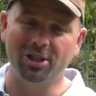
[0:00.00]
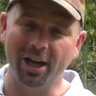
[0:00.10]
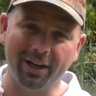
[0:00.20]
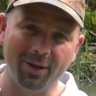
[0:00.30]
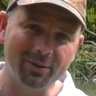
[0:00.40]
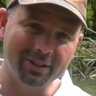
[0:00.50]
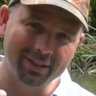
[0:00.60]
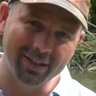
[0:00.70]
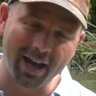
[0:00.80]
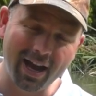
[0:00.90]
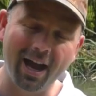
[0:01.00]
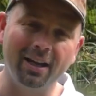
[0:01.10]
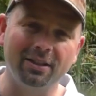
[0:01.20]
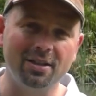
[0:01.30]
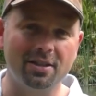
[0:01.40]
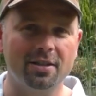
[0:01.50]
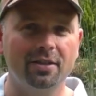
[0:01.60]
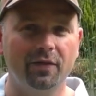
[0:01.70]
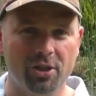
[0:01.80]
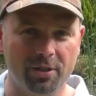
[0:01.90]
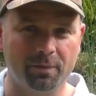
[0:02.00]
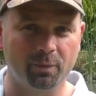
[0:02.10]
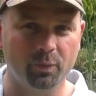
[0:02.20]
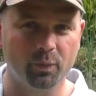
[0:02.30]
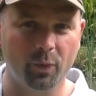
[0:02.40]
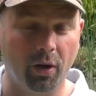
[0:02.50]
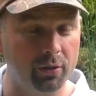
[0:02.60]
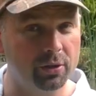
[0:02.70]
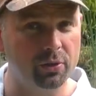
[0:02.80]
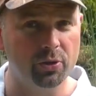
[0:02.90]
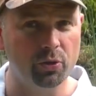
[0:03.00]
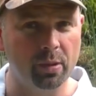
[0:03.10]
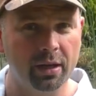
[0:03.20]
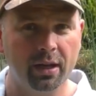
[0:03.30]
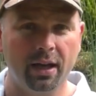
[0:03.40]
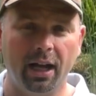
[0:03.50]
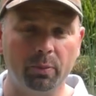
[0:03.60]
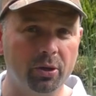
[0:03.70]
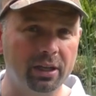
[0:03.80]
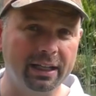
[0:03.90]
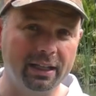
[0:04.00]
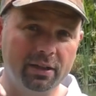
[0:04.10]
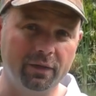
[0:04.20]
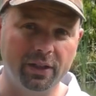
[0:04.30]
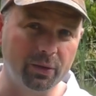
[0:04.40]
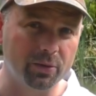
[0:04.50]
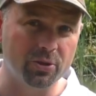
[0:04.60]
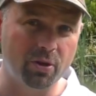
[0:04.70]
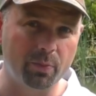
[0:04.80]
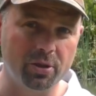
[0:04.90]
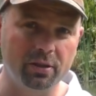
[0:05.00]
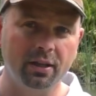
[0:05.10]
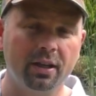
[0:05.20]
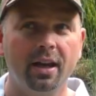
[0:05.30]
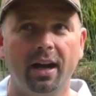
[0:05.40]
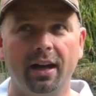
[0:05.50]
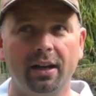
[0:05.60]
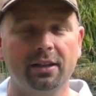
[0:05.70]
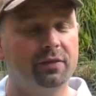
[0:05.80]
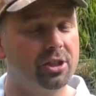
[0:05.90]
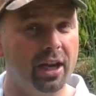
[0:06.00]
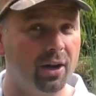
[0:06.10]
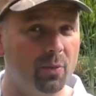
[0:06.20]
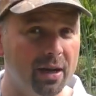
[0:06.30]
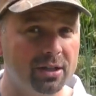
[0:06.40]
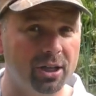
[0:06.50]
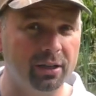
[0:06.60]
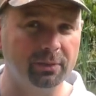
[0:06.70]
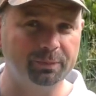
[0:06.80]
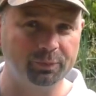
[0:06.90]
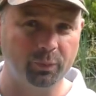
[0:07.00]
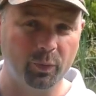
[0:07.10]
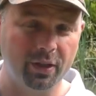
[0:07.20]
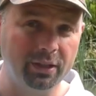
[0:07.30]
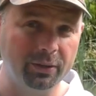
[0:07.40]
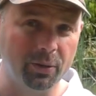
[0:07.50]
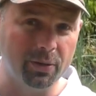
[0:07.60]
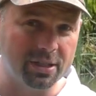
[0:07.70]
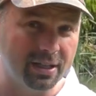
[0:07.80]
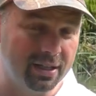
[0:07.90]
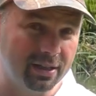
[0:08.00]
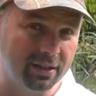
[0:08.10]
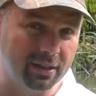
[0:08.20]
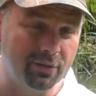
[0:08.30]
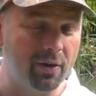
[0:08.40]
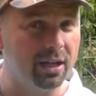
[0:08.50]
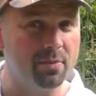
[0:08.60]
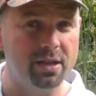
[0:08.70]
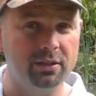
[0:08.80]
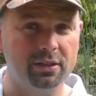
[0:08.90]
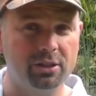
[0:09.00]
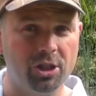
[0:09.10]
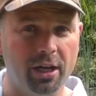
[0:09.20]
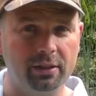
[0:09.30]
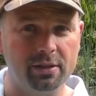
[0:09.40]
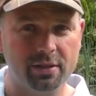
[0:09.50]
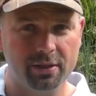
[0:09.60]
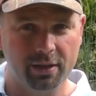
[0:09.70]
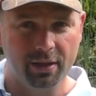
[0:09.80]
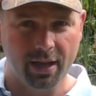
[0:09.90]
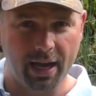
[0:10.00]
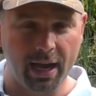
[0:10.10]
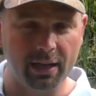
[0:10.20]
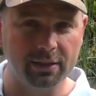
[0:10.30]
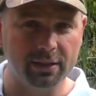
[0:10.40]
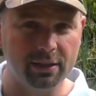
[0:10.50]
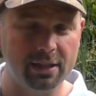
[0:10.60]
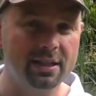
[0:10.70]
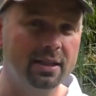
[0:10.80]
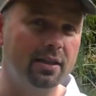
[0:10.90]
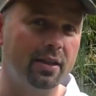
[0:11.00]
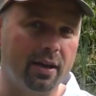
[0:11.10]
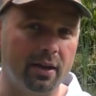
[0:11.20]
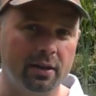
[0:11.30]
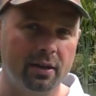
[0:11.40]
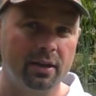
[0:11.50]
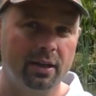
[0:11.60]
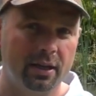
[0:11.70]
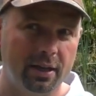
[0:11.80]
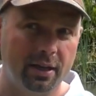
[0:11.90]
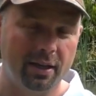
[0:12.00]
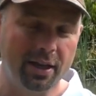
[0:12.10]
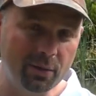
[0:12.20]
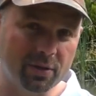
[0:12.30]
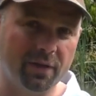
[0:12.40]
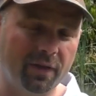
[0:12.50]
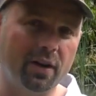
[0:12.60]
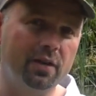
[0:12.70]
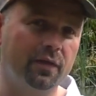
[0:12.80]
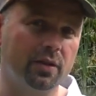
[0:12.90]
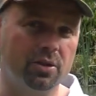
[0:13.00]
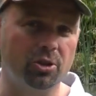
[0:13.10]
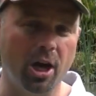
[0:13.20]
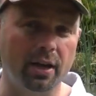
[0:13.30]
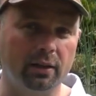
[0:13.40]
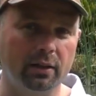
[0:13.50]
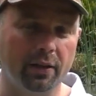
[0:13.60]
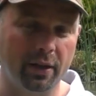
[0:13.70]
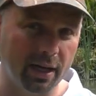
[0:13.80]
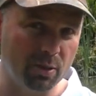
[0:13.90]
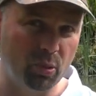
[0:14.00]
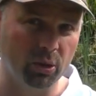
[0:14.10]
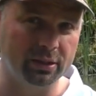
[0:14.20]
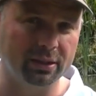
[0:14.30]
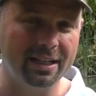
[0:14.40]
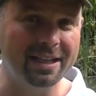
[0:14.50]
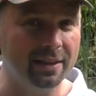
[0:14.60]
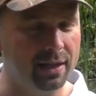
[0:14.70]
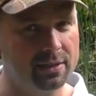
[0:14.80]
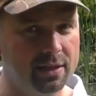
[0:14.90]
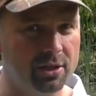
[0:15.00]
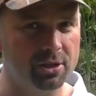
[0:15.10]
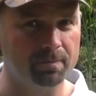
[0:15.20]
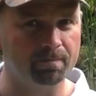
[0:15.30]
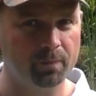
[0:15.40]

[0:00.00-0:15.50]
Check out Andy's Fishing on YouTube. I'll put a link in the video description and if you check out my channel, you'll notice in the recommended channels, Andy is in there. He was the very first channel that I put in that section.